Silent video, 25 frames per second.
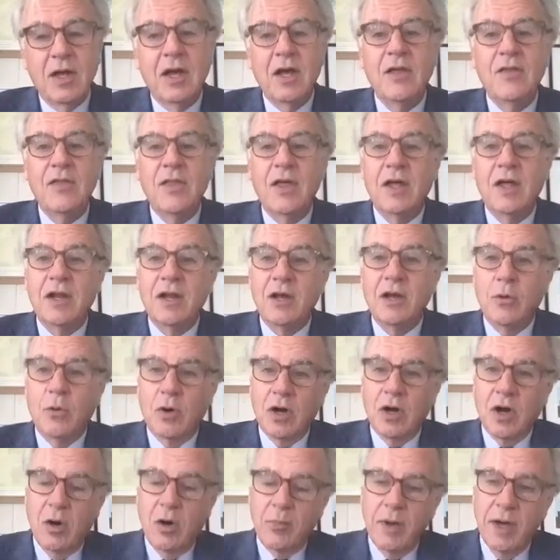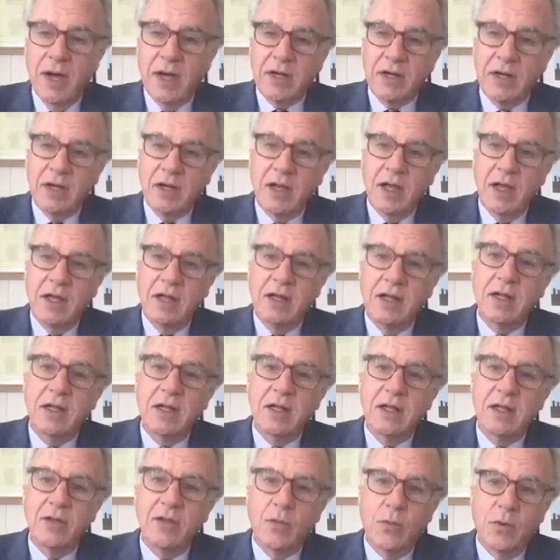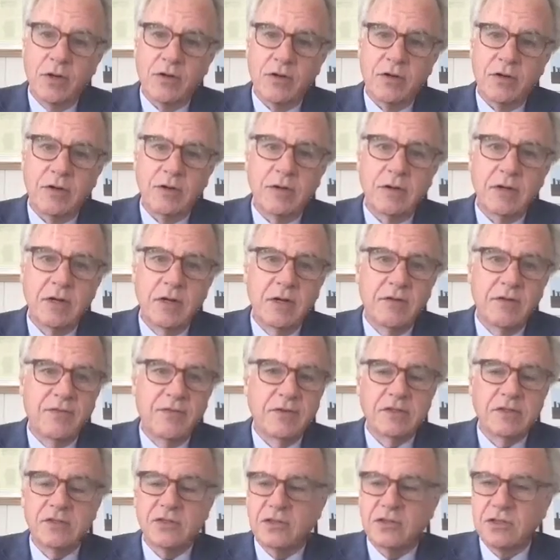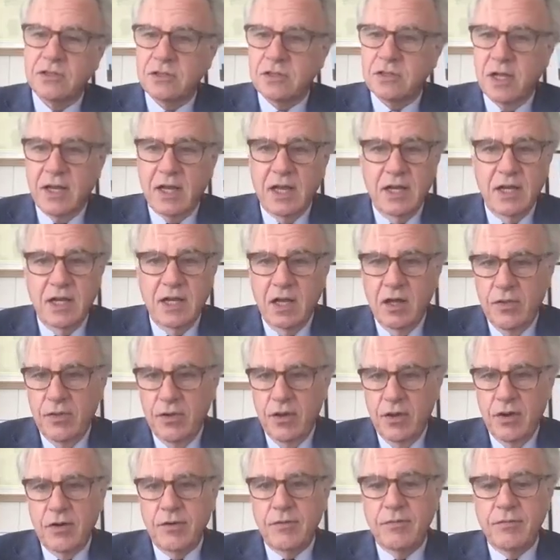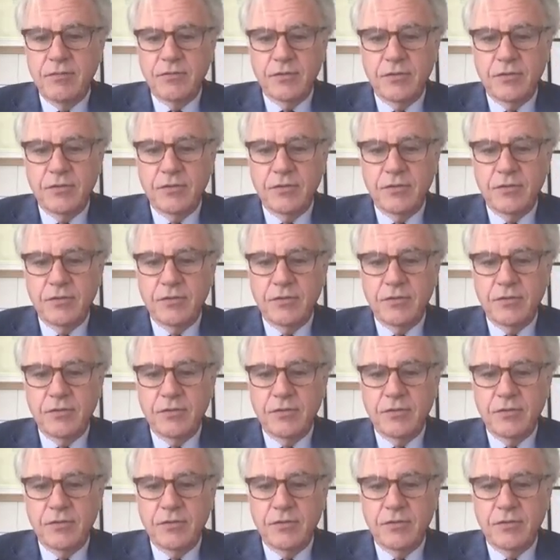and then it will come back again in the winter if it's just like any other year.